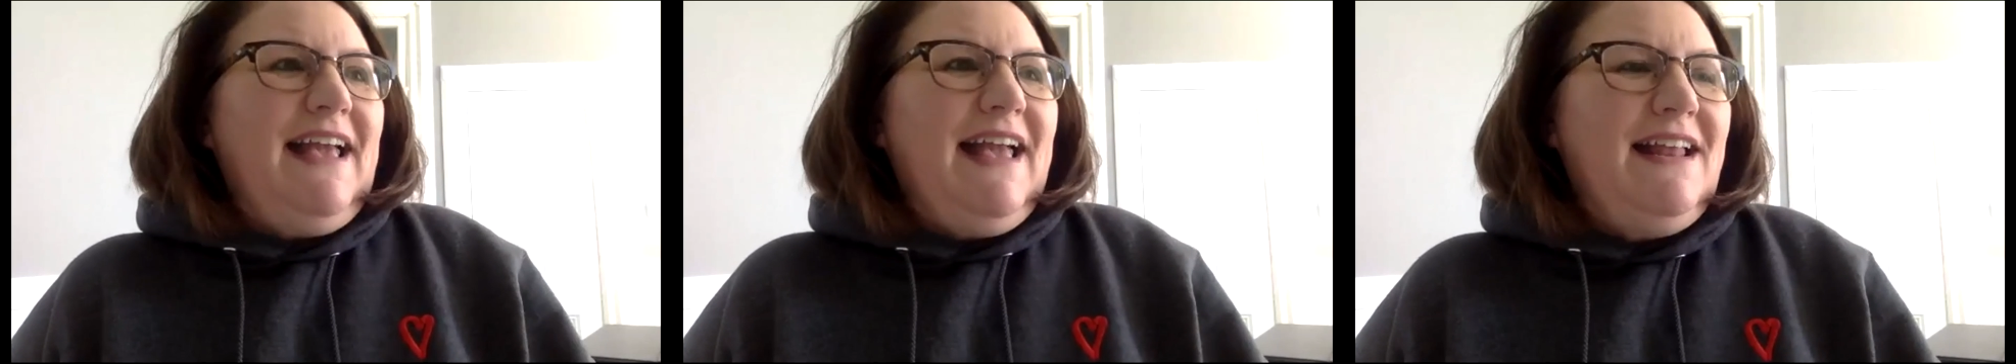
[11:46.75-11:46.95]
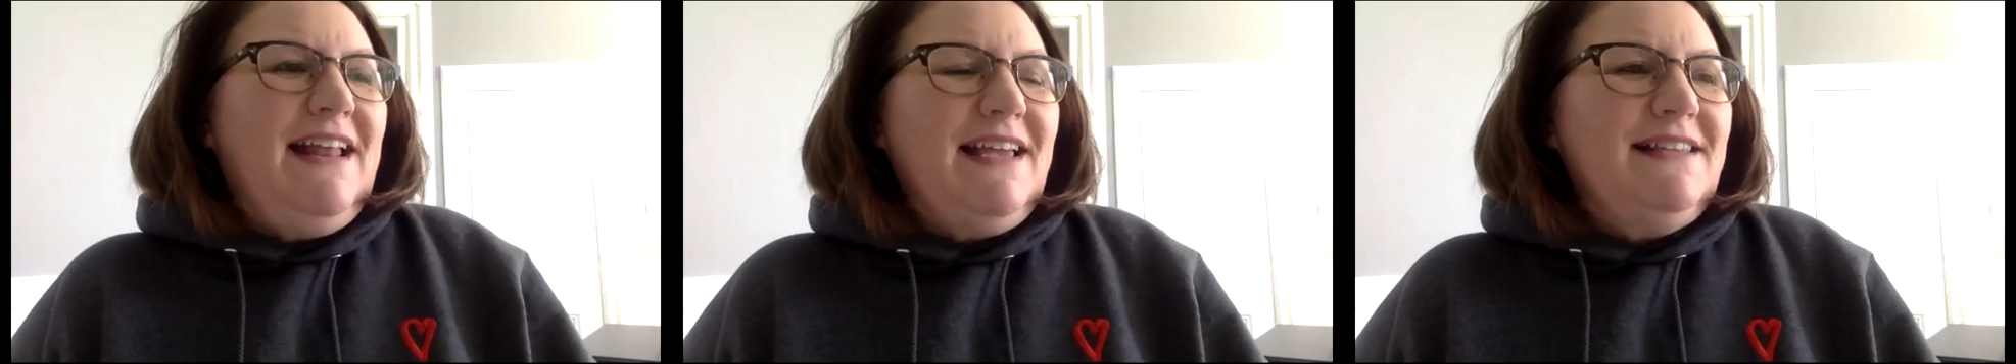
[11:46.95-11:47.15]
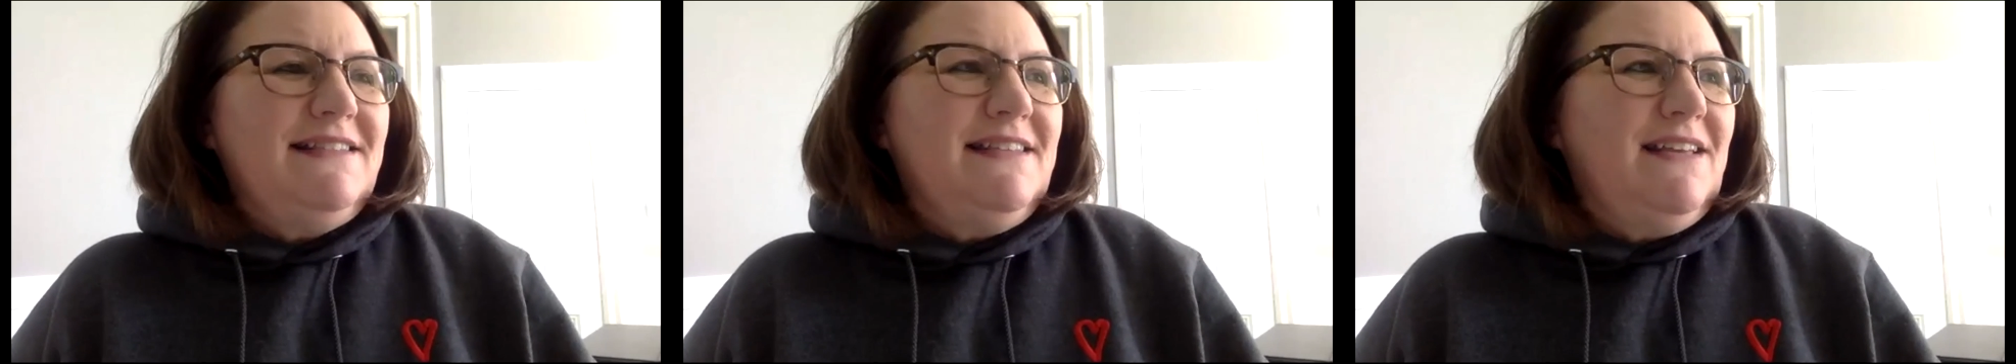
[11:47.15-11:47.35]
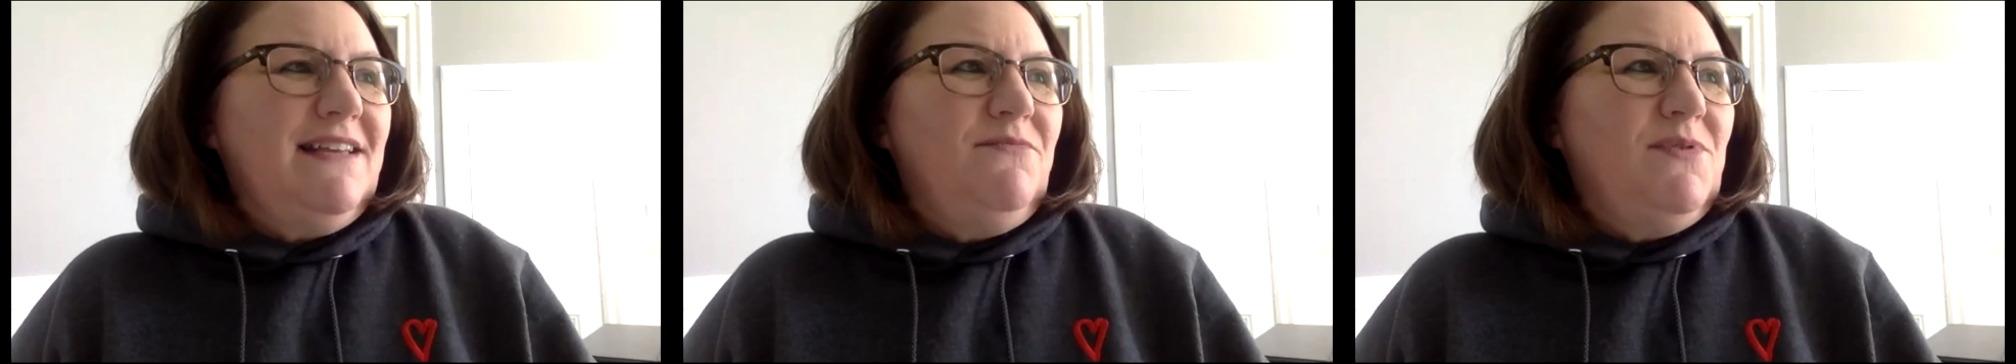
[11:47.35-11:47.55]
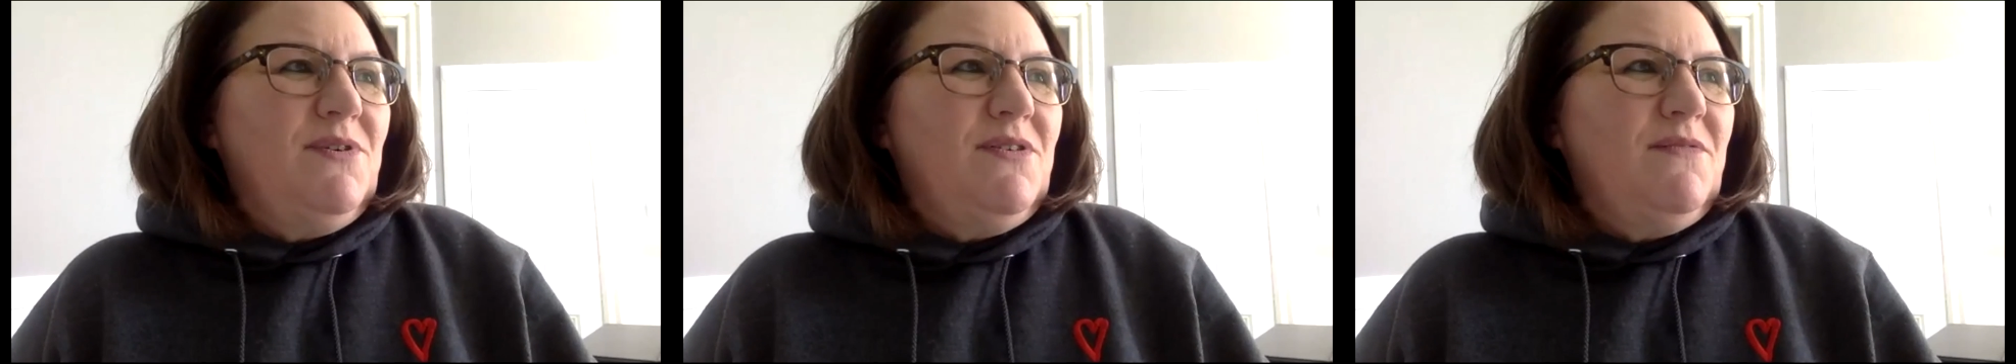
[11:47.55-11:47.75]
and i said
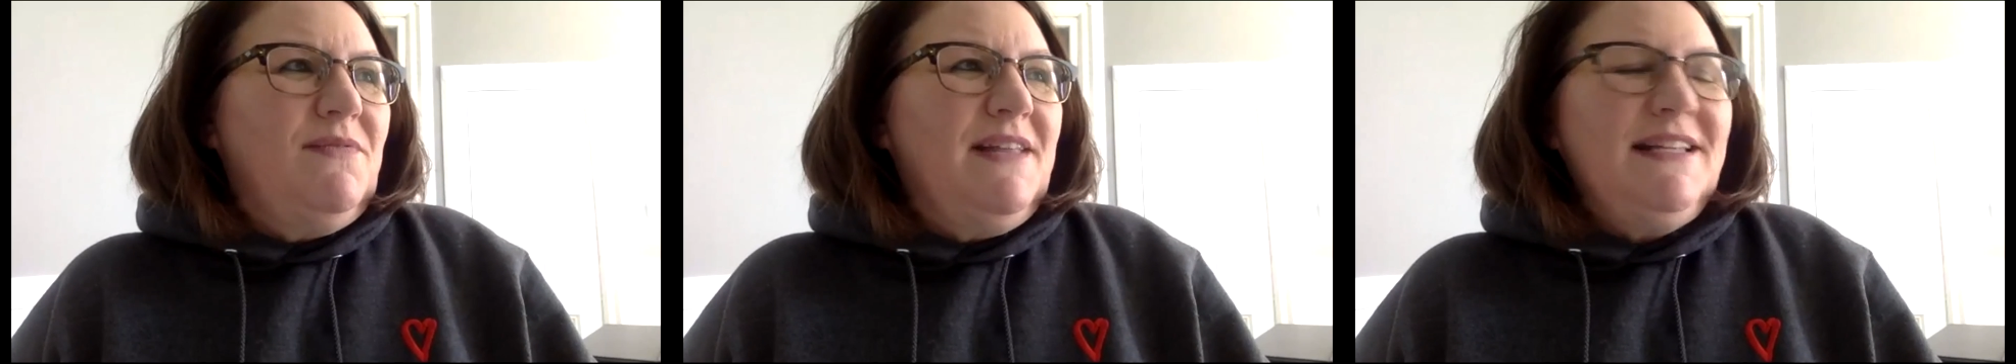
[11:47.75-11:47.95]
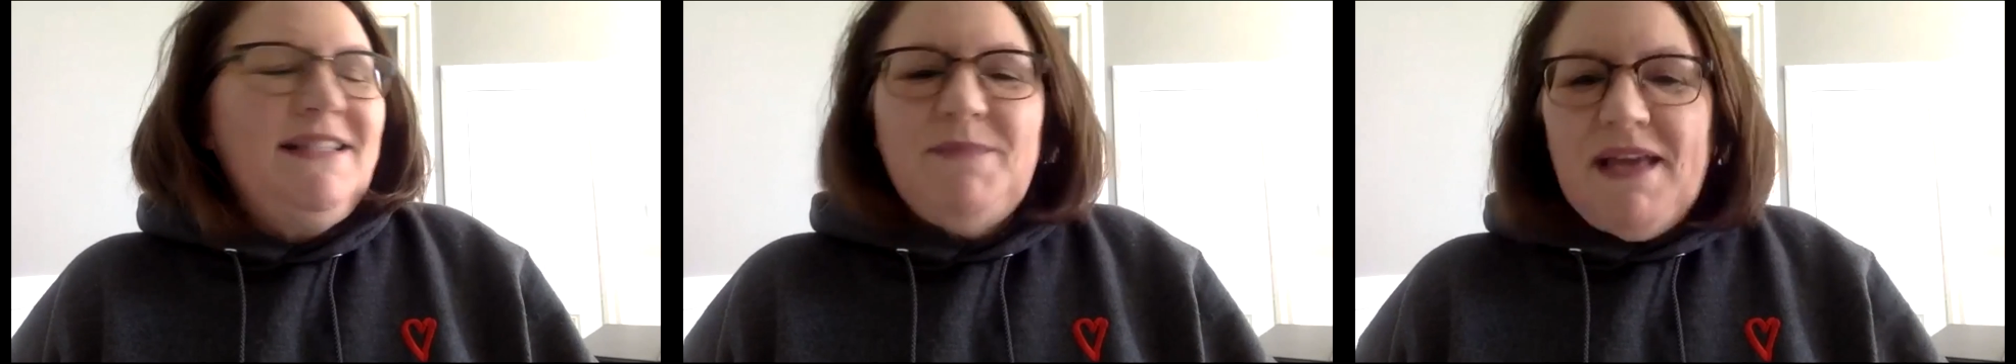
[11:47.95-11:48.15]
well let's